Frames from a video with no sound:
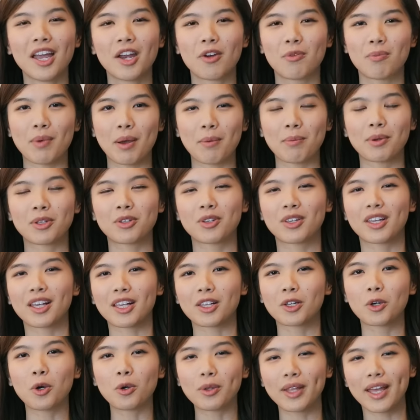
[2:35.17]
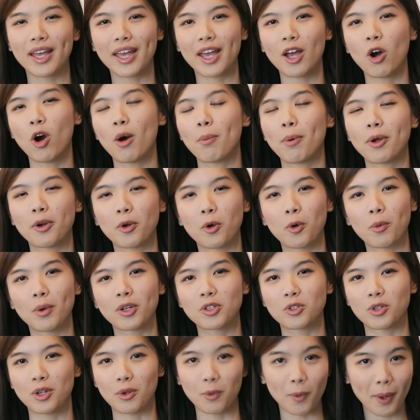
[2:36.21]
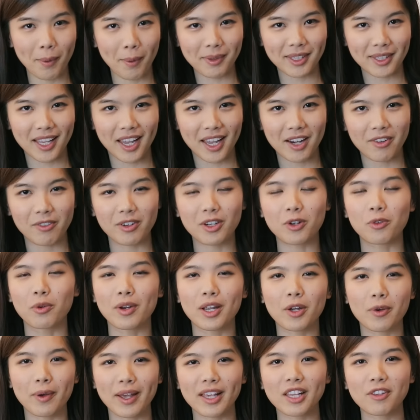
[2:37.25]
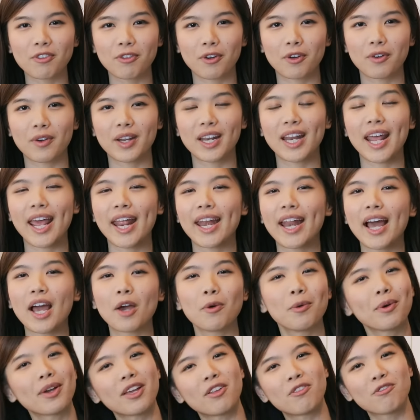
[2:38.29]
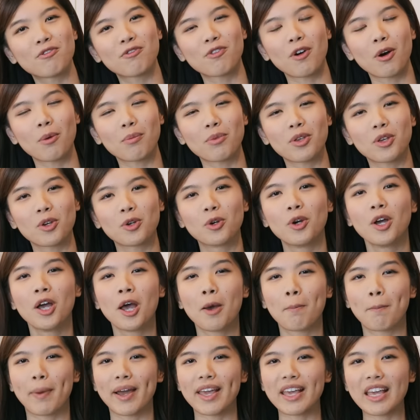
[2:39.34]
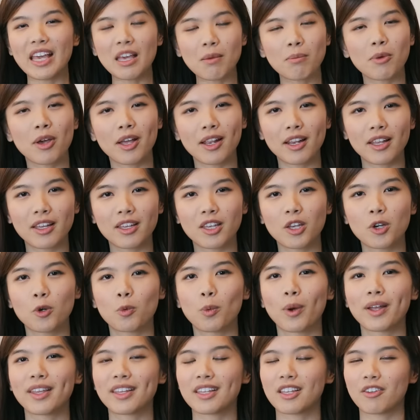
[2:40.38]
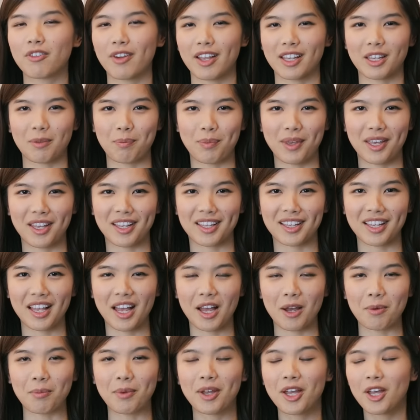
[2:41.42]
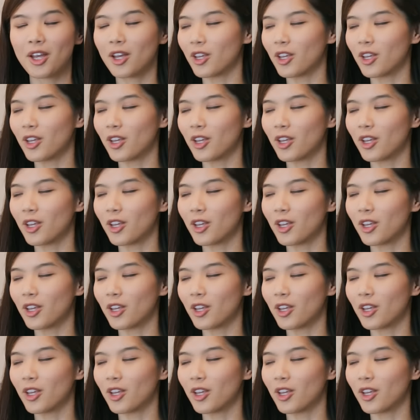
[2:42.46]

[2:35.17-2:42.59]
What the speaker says: remember to just go there, hop on over to the website, request for it, and I will inform you by emailing you once the recipe is up.